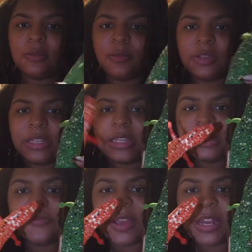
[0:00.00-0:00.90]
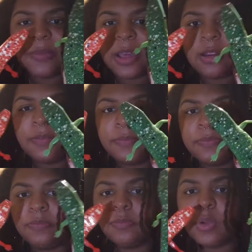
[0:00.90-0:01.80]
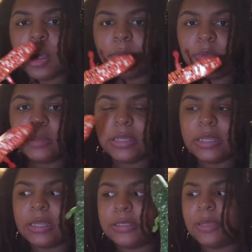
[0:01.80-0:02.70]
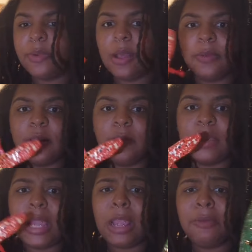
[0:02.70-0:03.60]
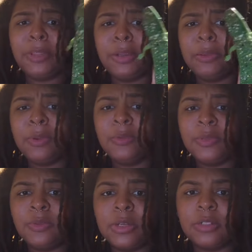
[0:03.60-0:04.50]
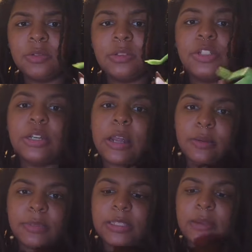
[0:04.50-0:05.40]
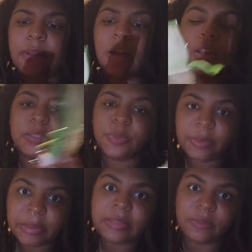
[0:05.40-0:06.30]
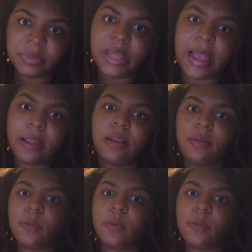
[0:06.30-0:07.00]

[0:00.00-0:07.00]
Will the kids fight about them? Probably, because they probably going to be like, I want the green one, I want the orange one. Should have got them the same color. I'll spray paint the black.